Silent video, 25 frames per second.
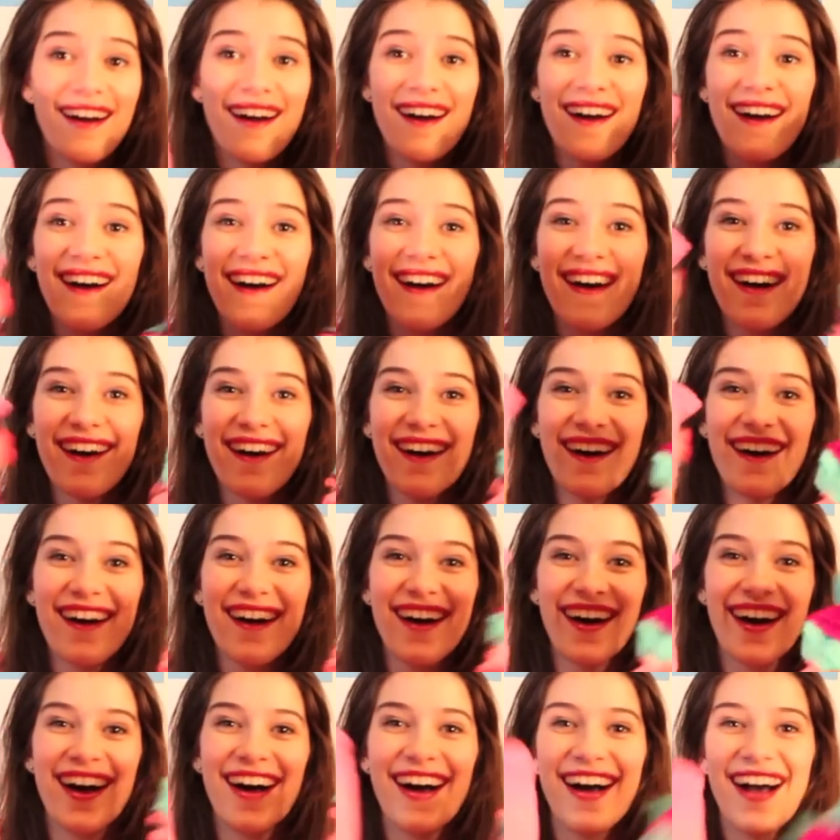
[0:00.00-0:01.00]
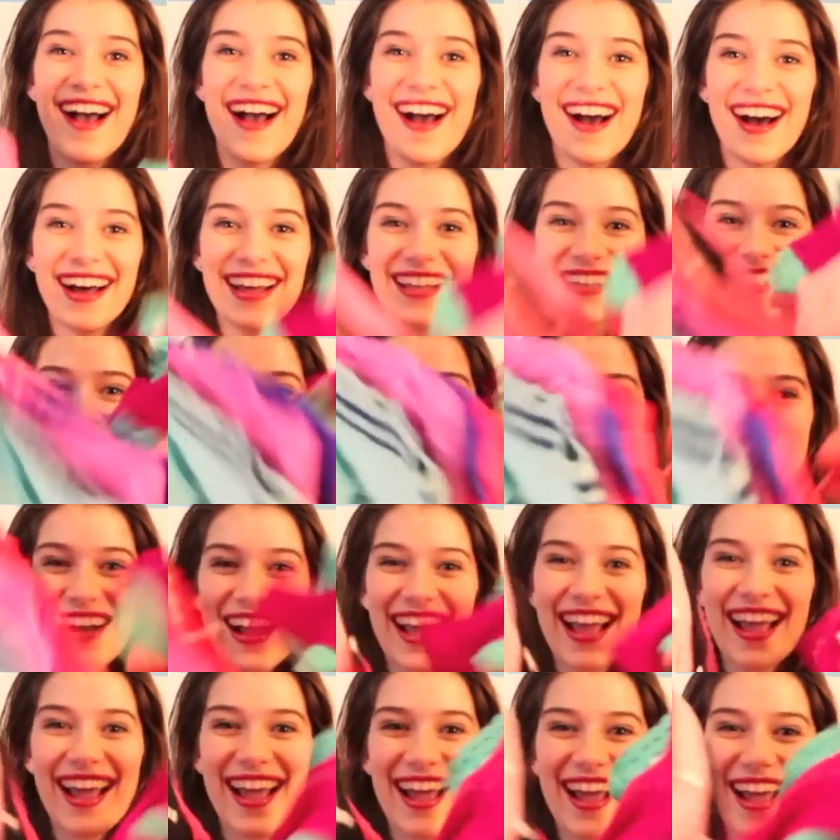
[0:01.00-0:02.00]

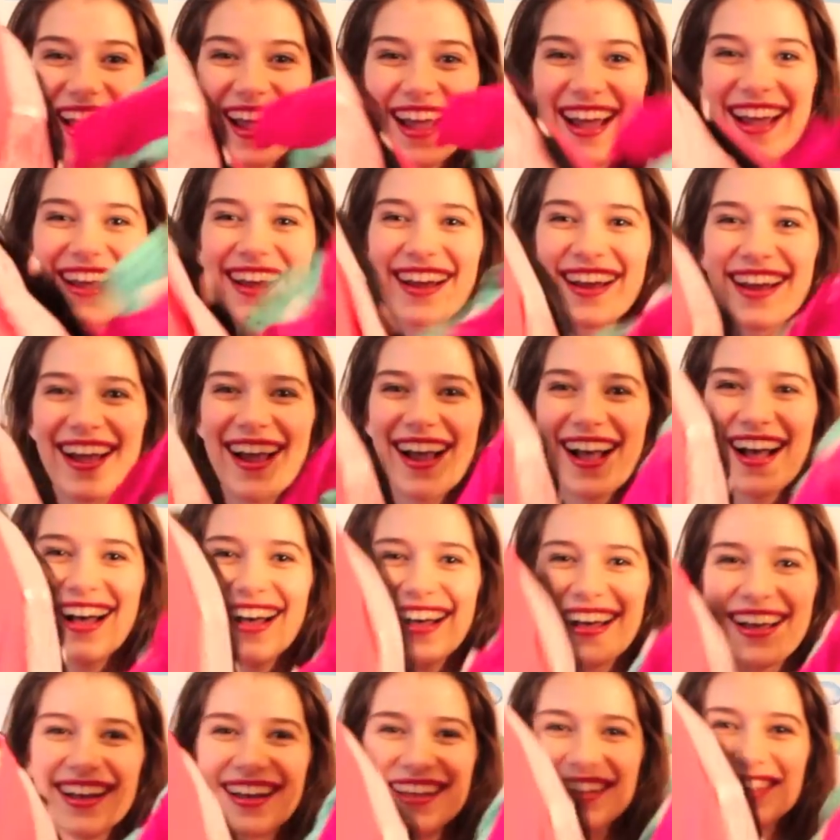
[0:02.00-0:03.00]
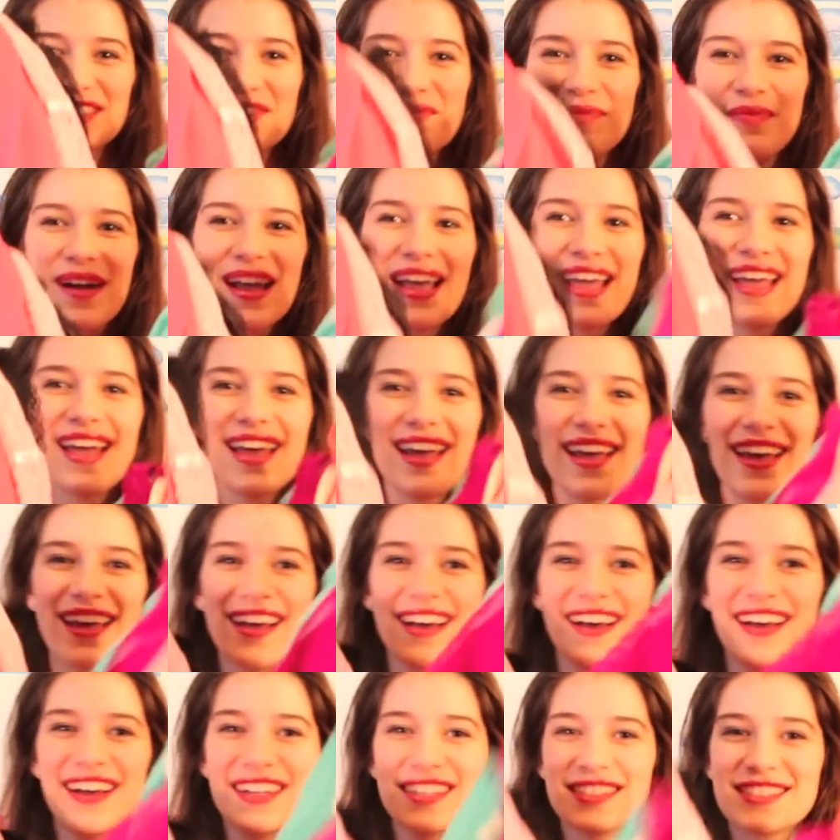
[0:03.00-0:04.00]
Oh,
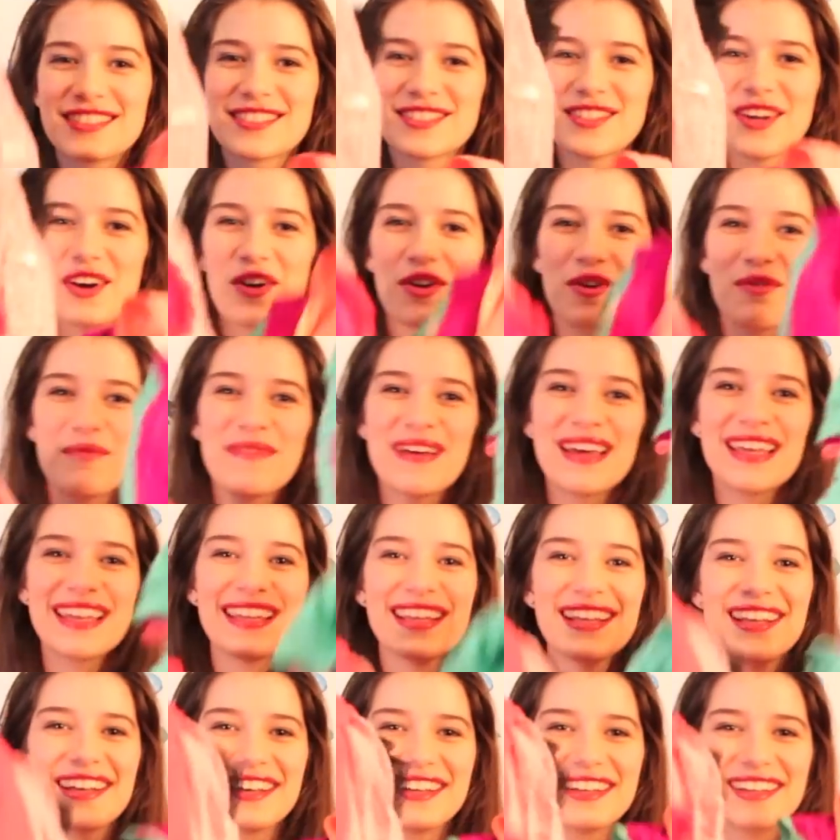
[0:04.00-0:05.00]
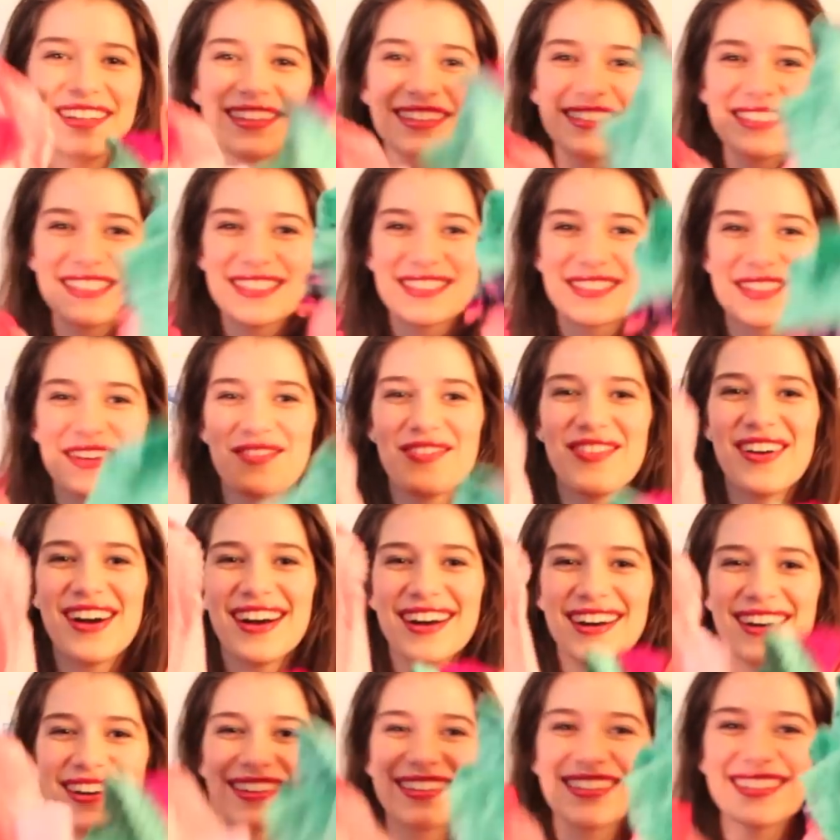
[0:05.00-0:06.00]
underwear, so many undies I
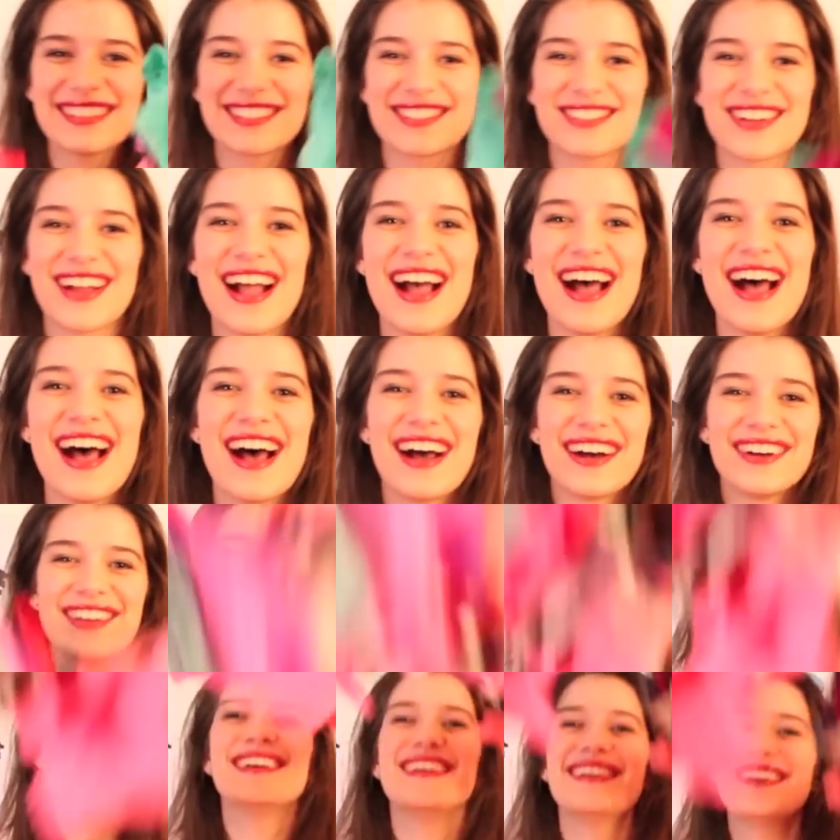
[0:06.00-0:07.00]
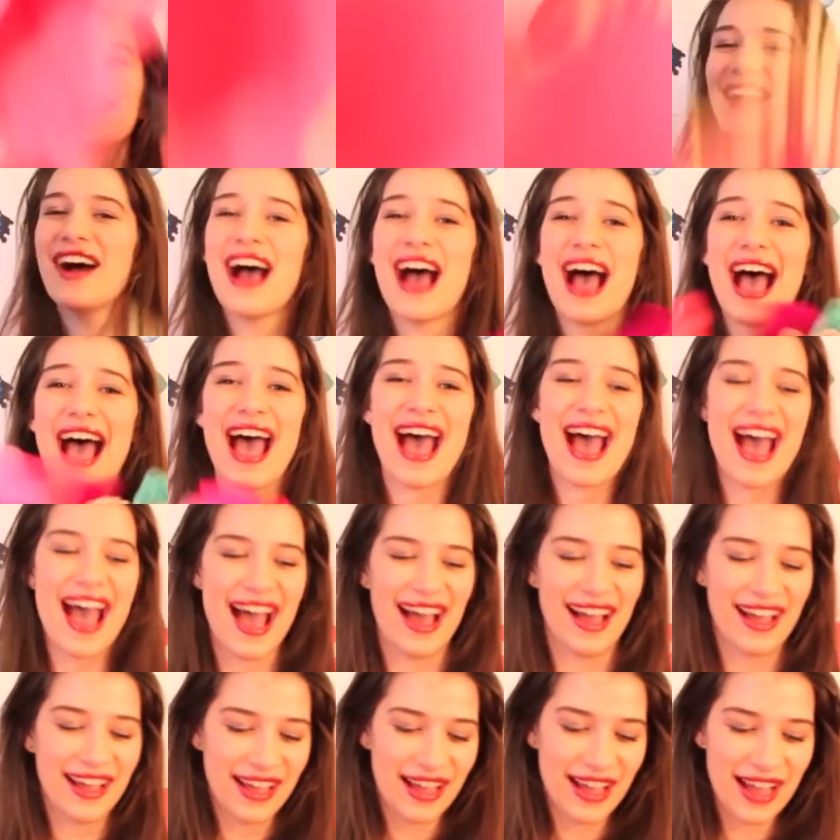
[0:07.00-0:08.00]
want to try.
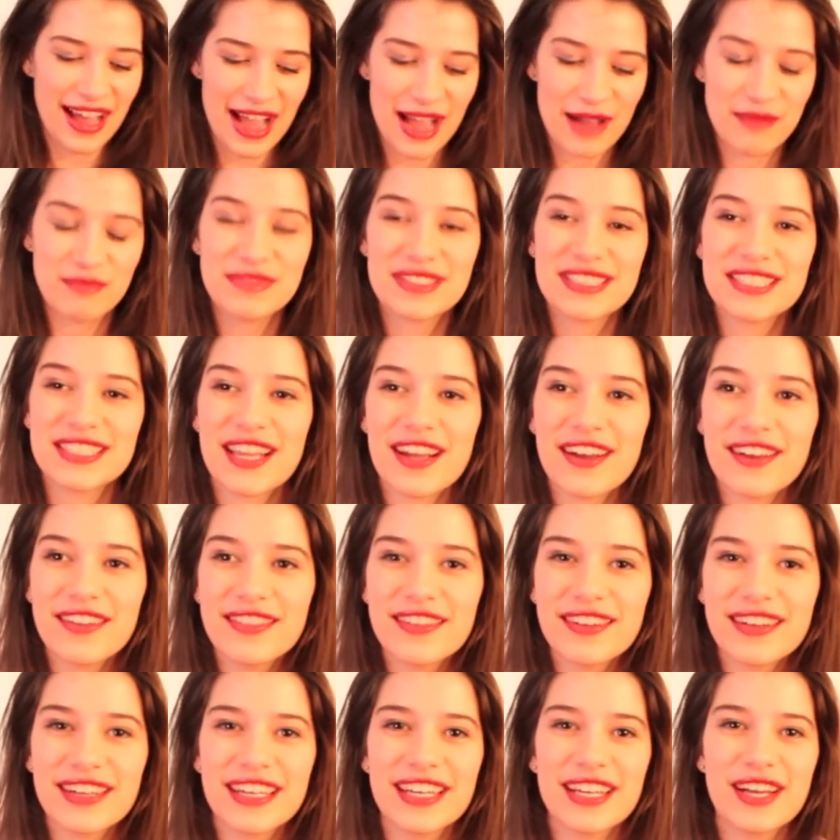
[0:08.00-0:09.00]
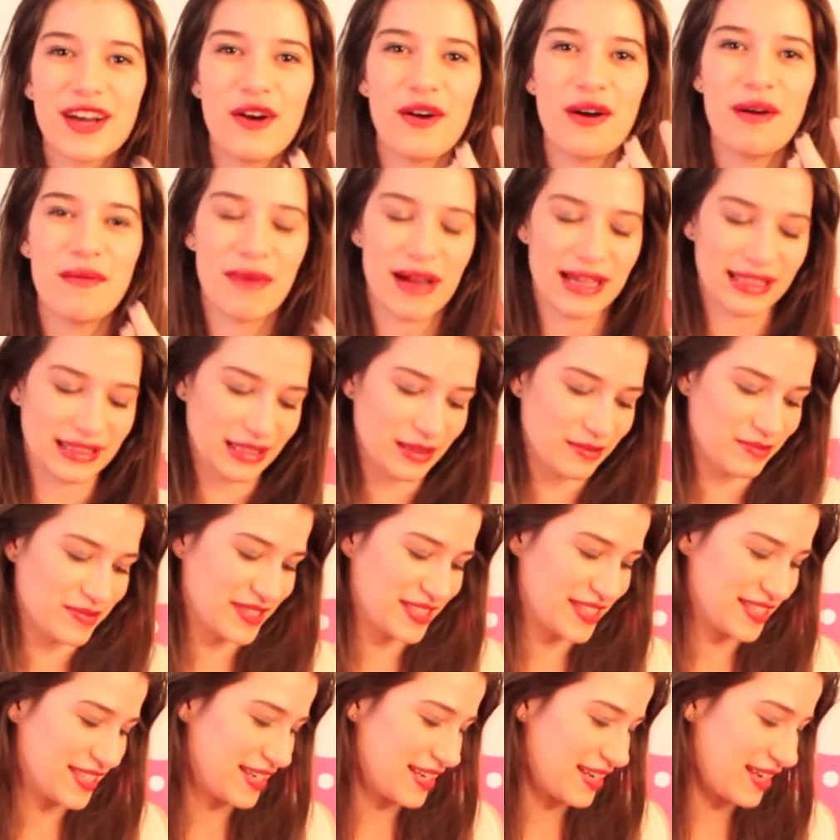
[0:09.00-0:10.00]
I'm scared they're gonna go on my
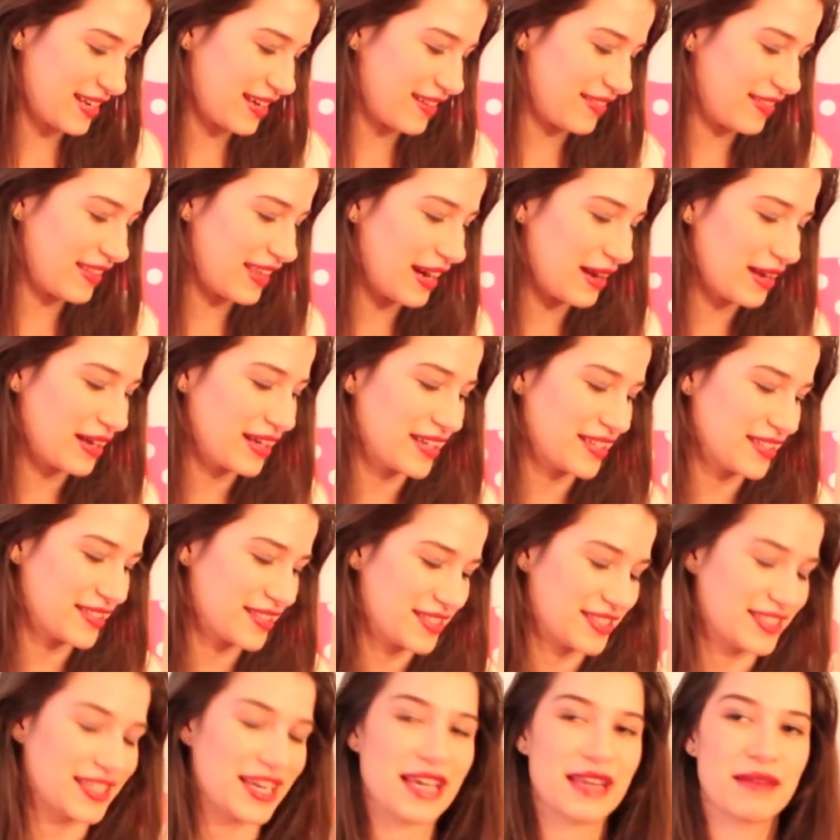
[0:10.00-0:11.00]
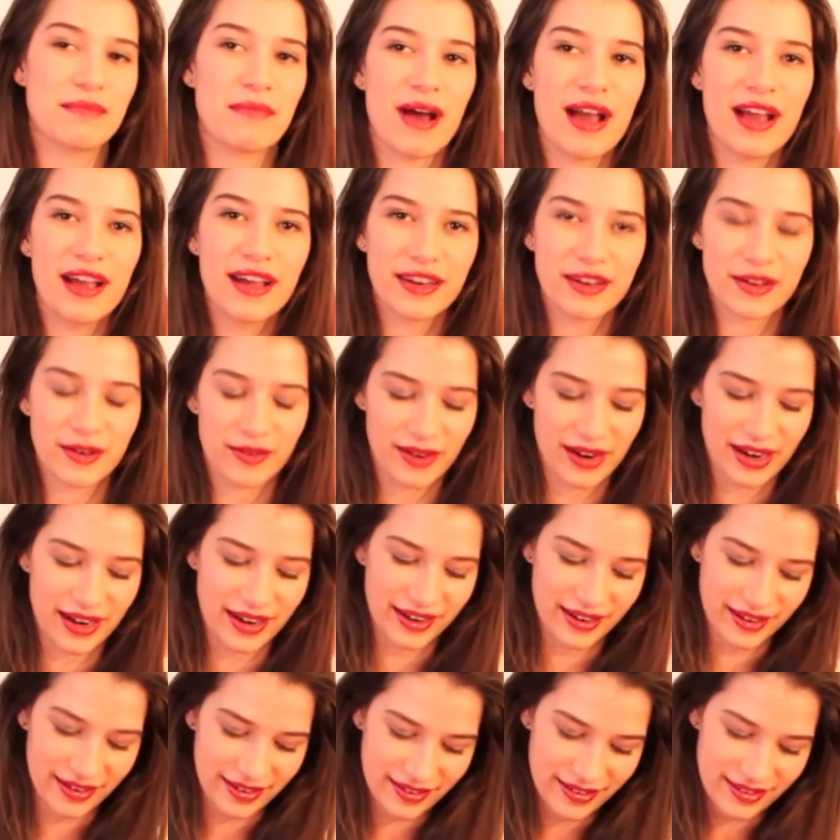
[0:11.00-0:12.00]
lipstick and then I'm gonna stain my
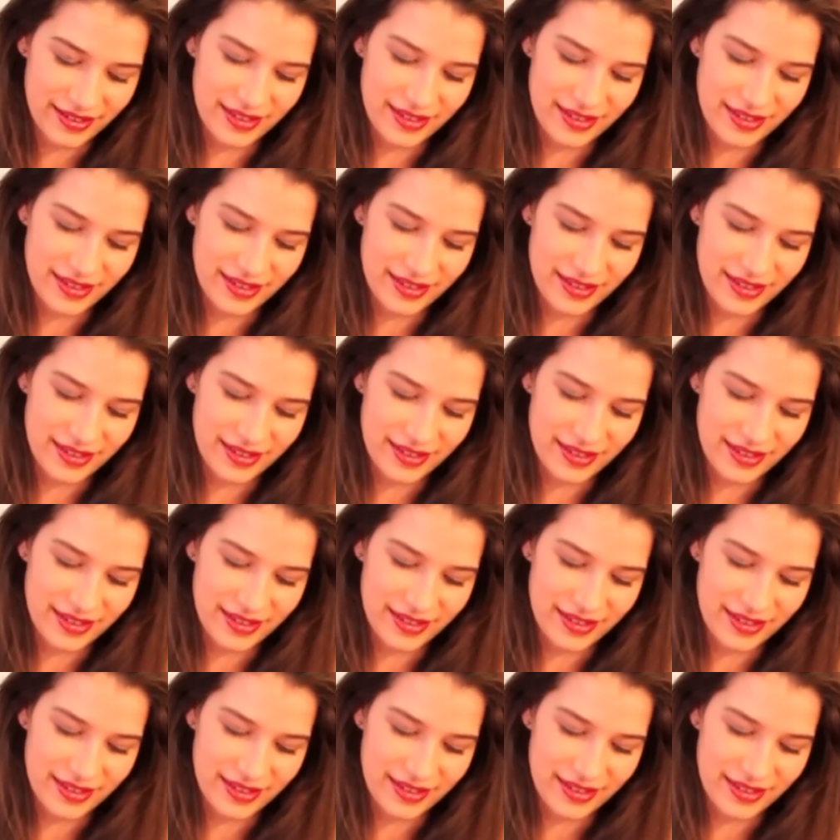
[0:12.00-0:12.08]
underwear.